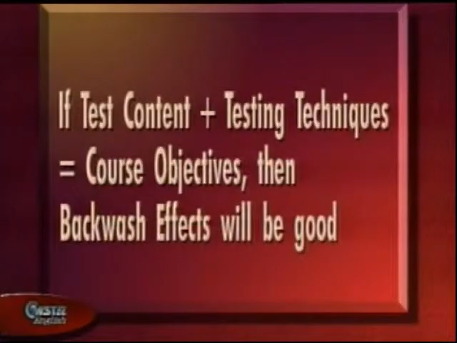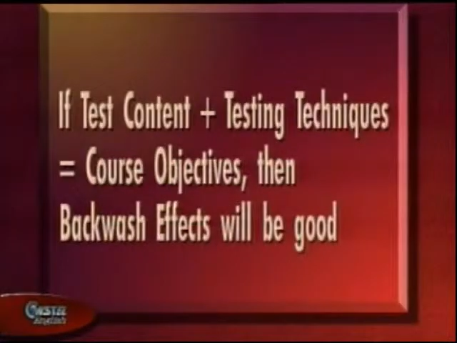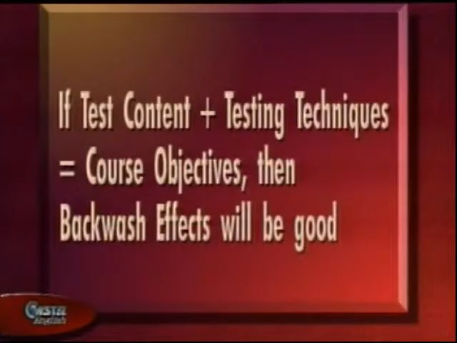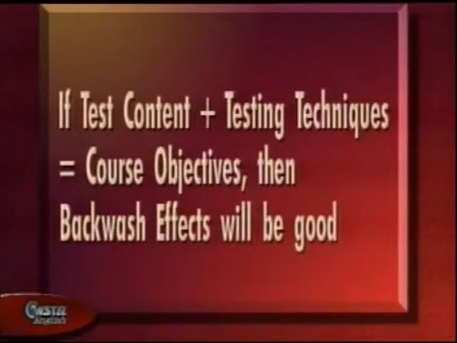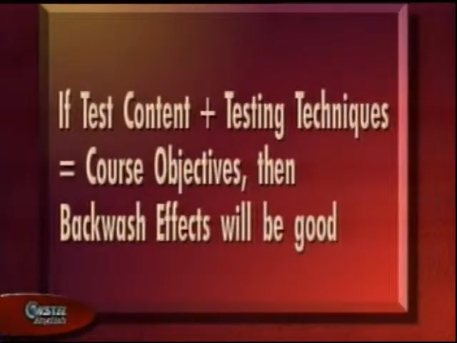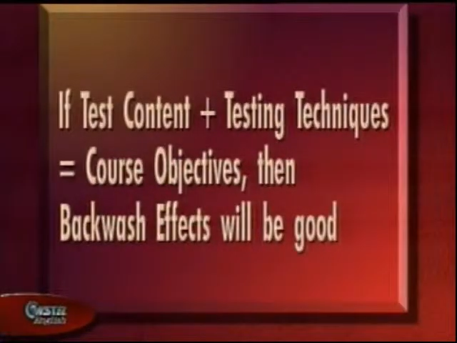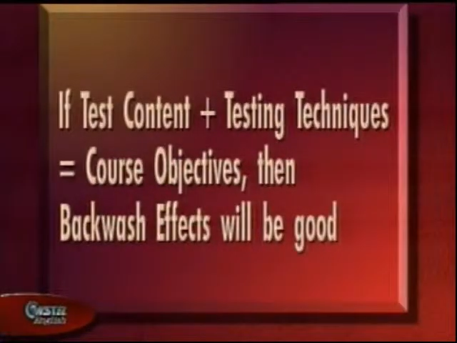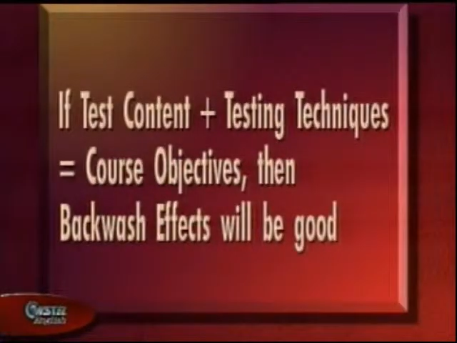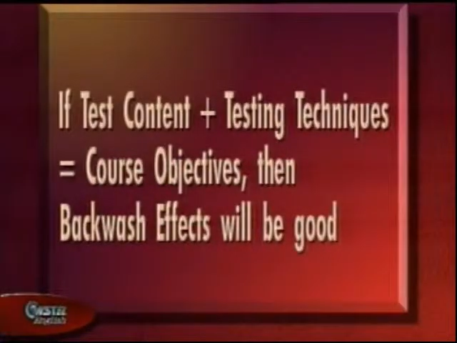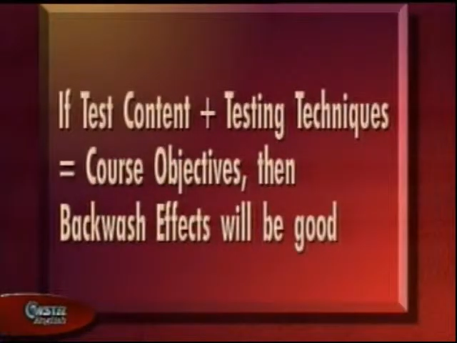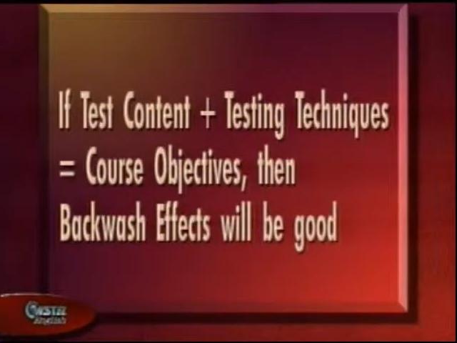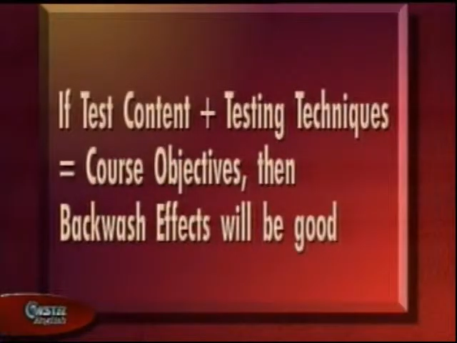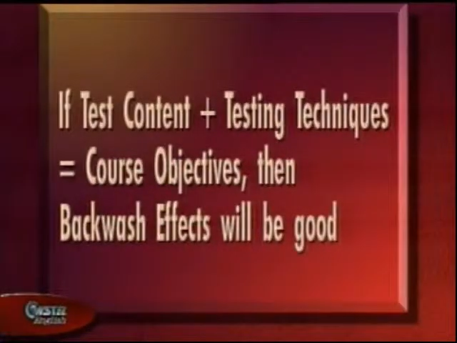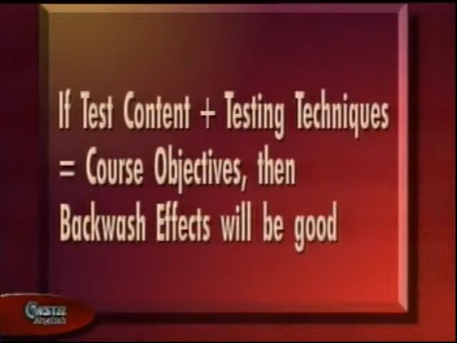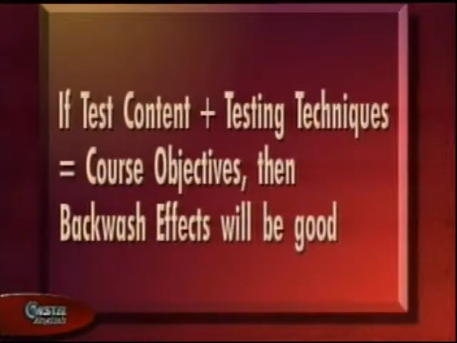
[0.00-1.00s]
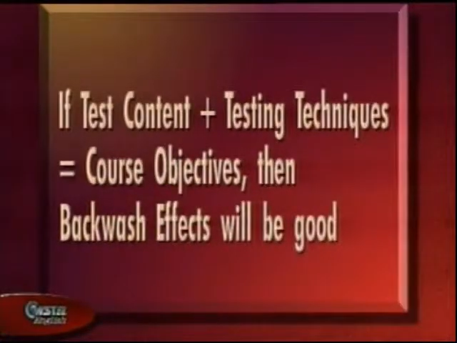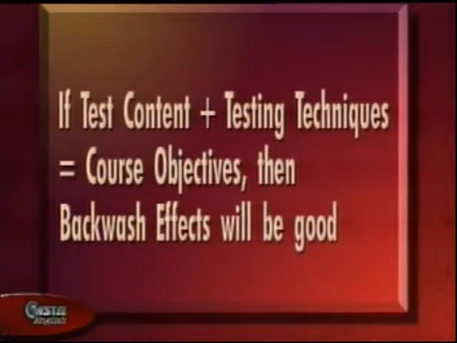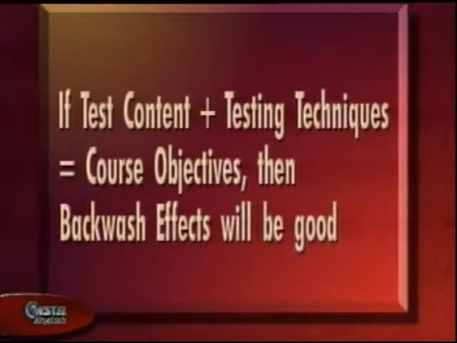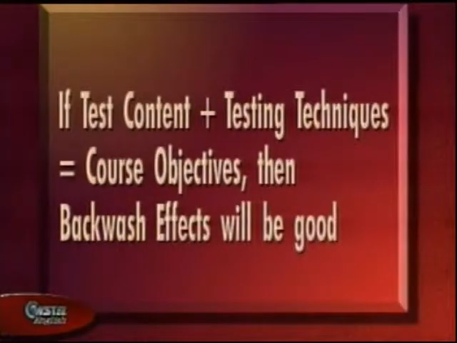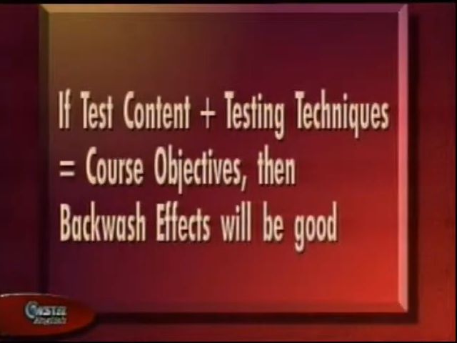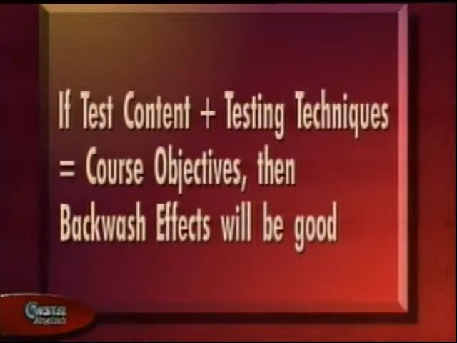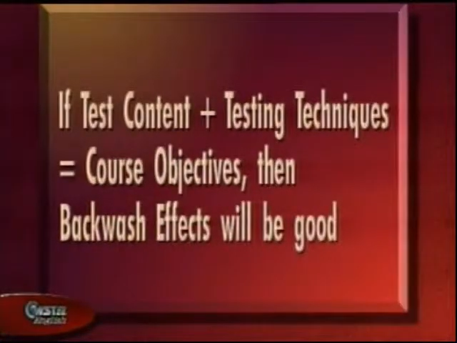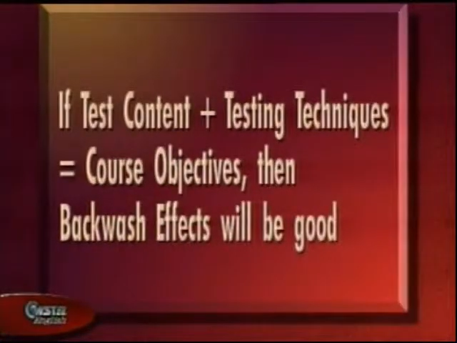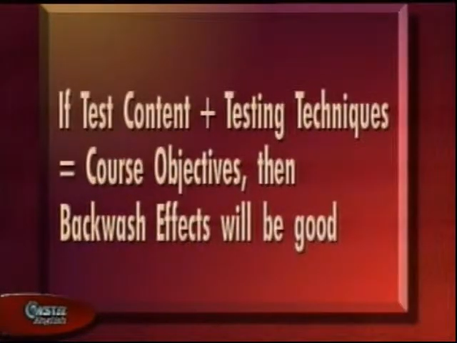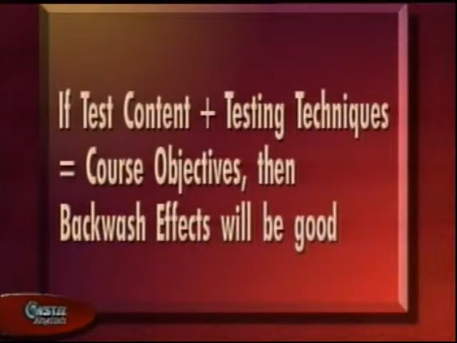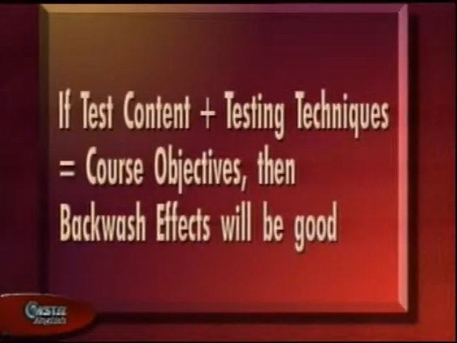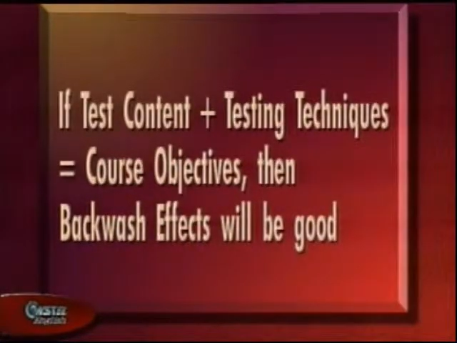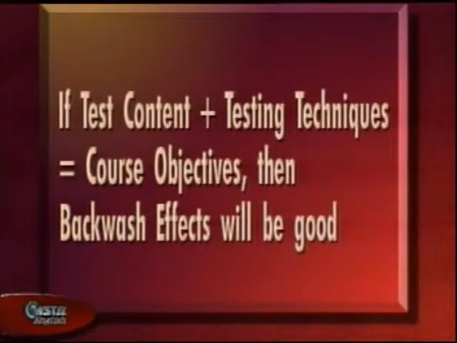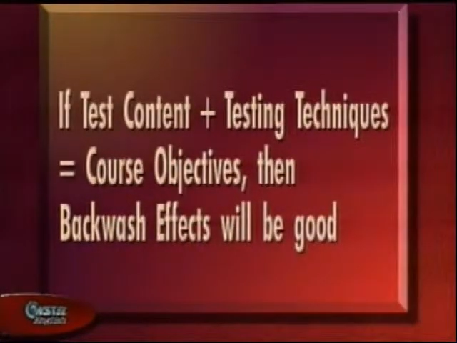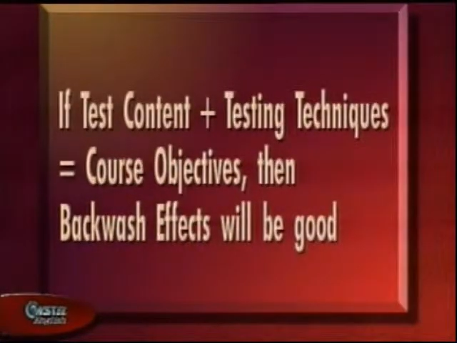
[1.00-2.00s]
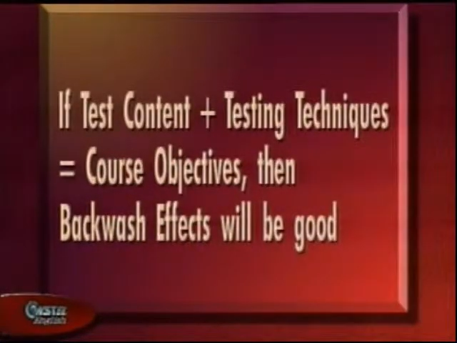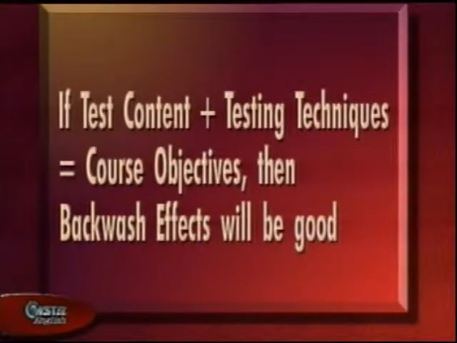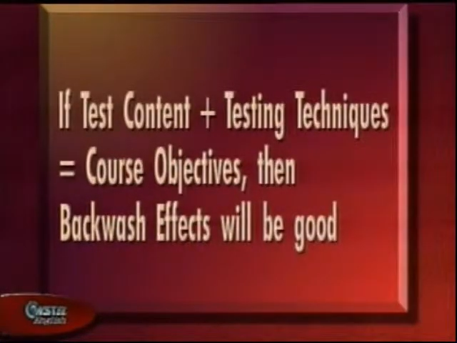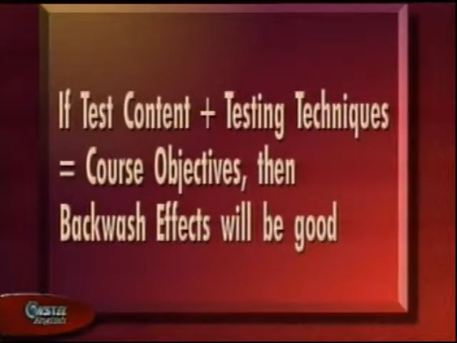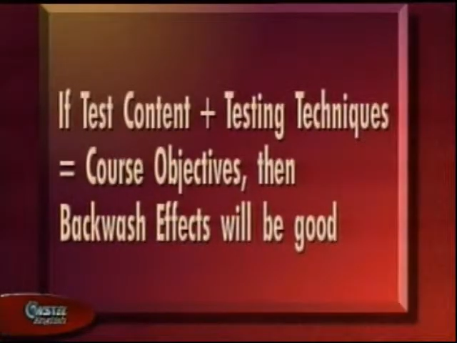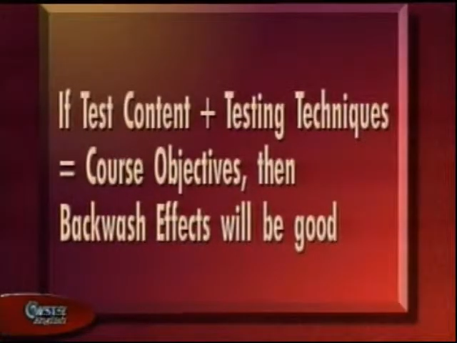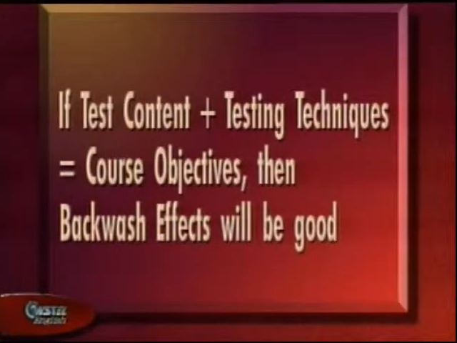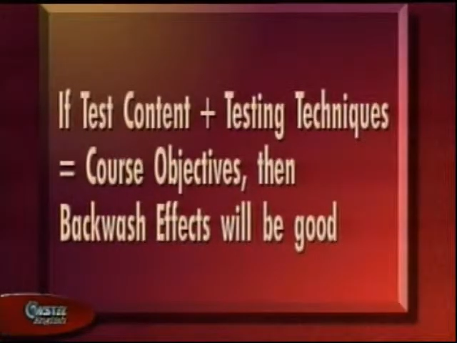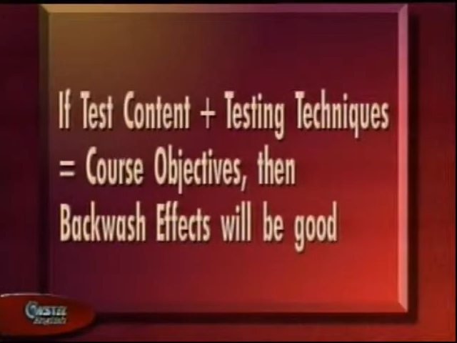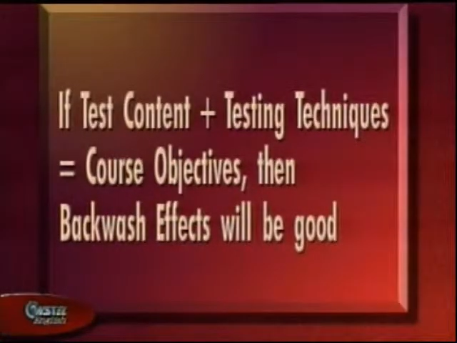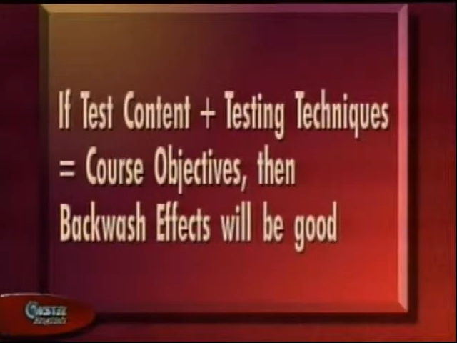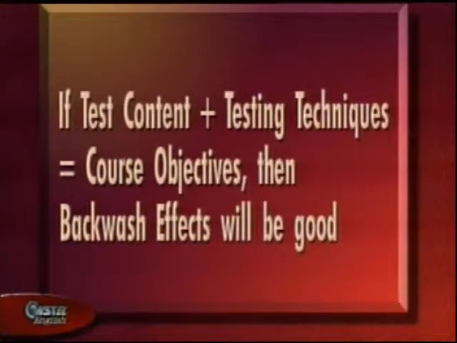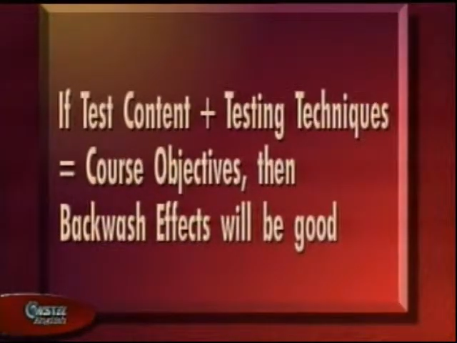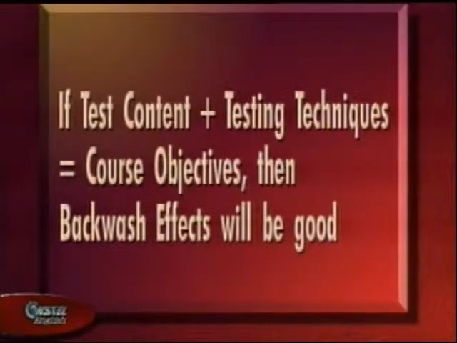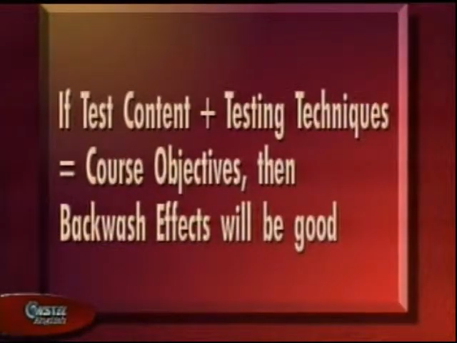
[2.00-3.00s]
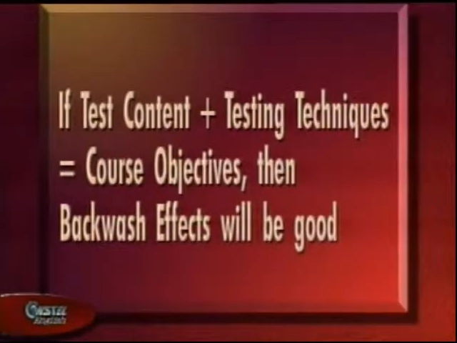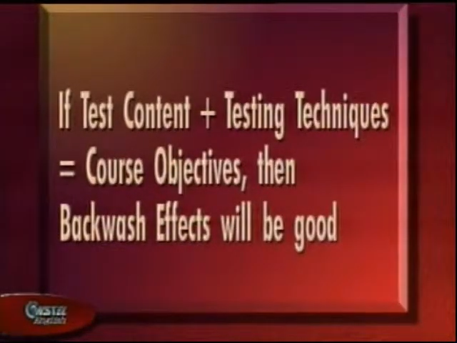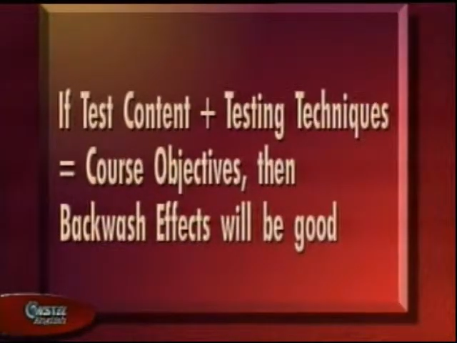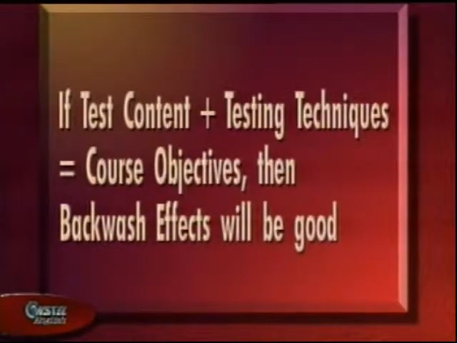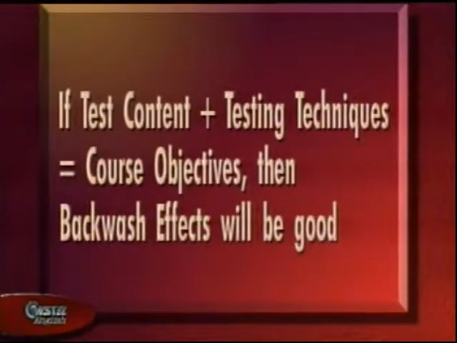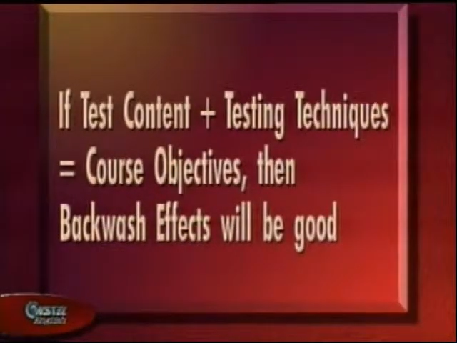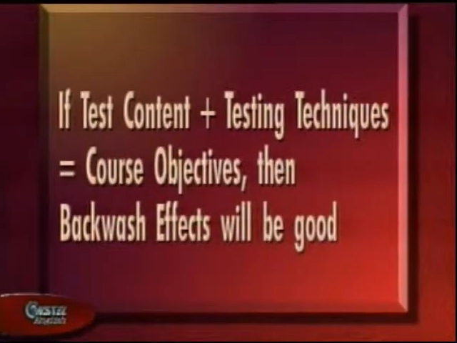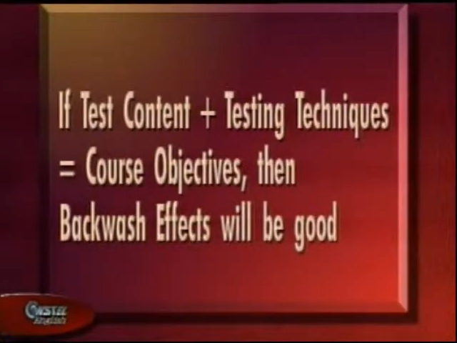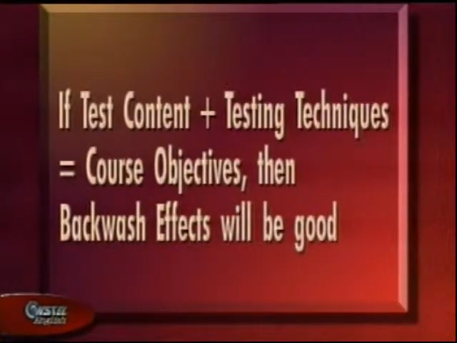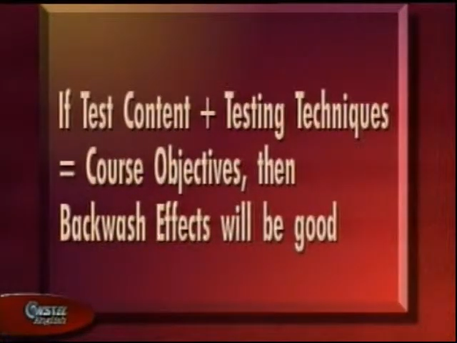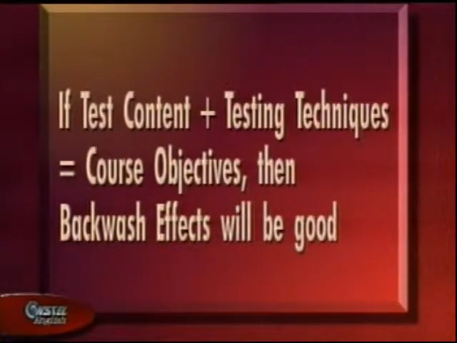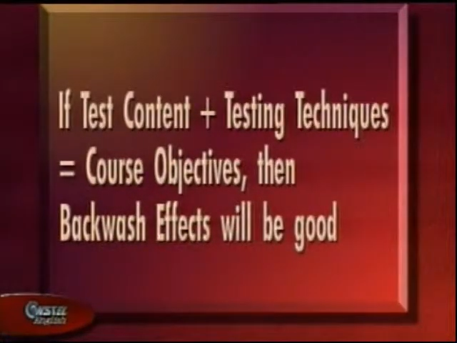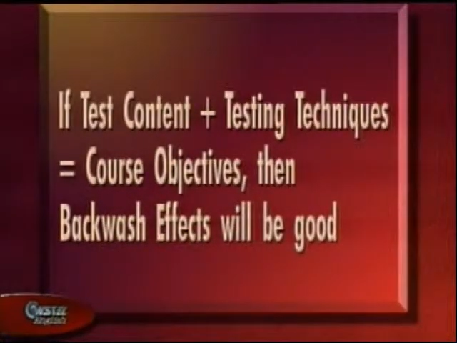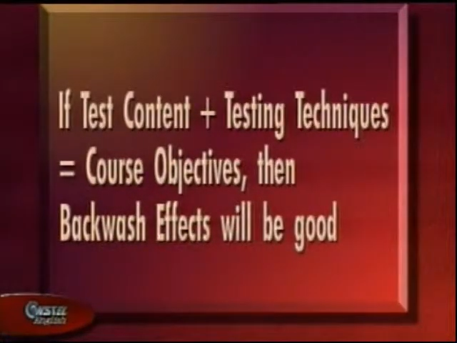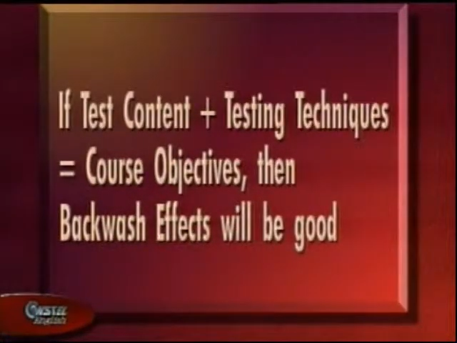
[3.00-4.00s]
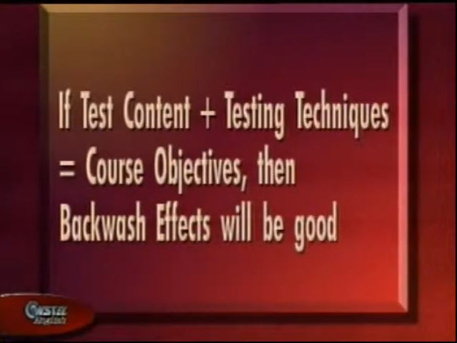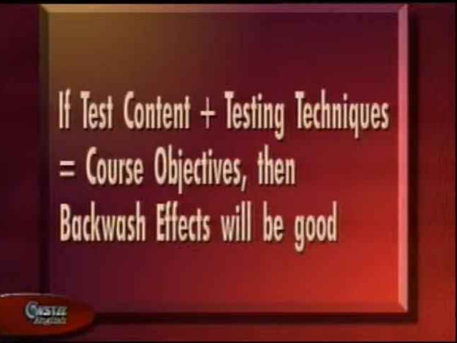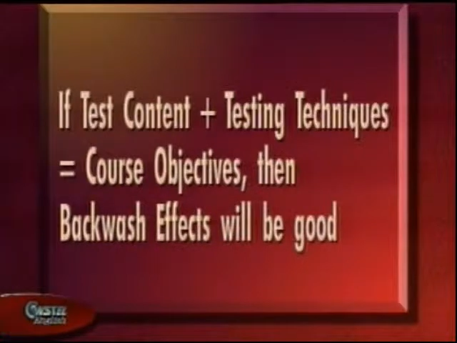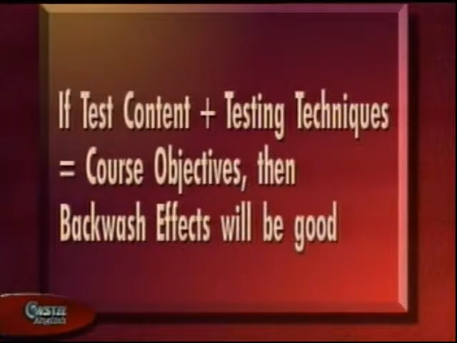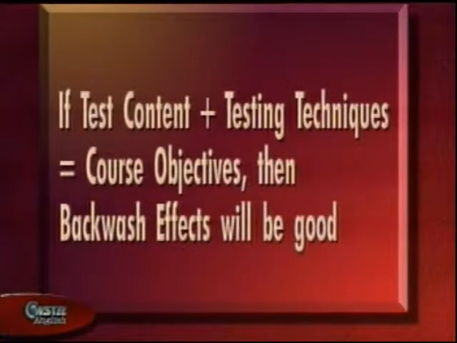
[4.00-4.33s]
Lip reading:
[unreadable: no face in view]